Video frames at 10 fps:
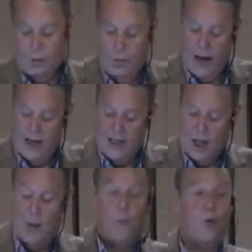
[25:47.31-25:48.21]
You
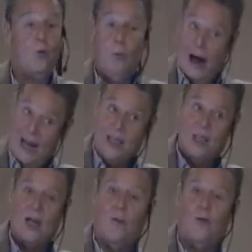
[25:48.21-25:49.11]
may suffer,
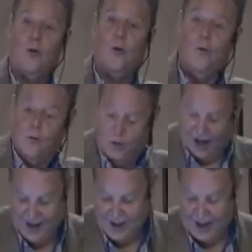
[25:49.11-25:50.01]
may suffer
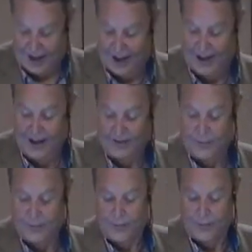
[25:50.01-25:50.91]

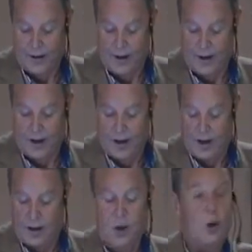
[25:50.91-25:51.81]
physically.
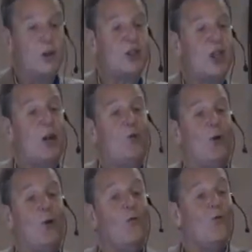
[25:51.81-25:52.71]
You'll
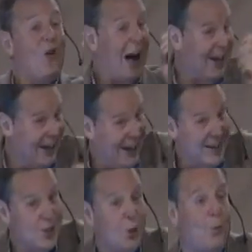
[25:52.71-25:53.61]
suffer
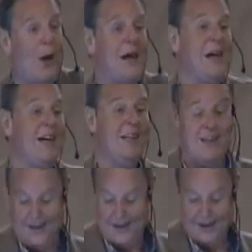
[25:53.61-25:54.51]
financial
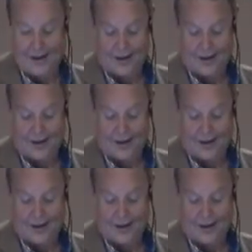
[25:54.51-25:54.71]
pain.